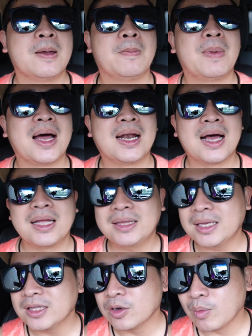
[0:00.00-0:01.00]
But I
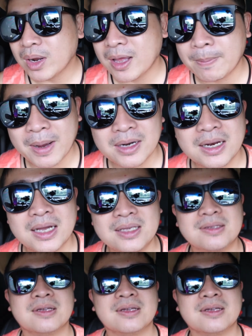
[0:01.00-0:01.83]
think the one at Phang Nha is